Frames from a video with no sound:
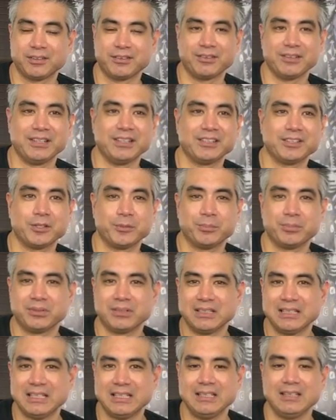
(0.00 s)
They're
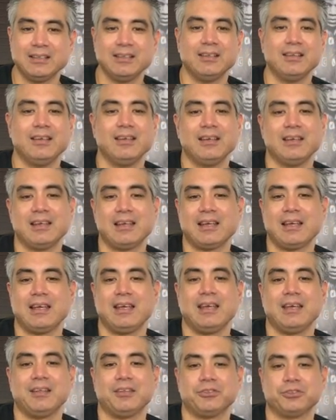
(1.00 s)
incomplete
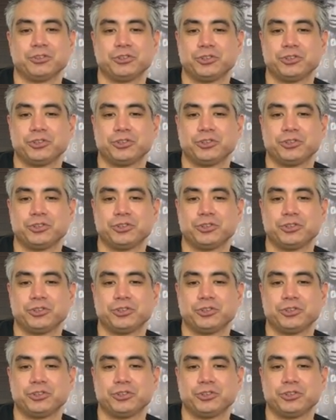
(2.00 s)
and they're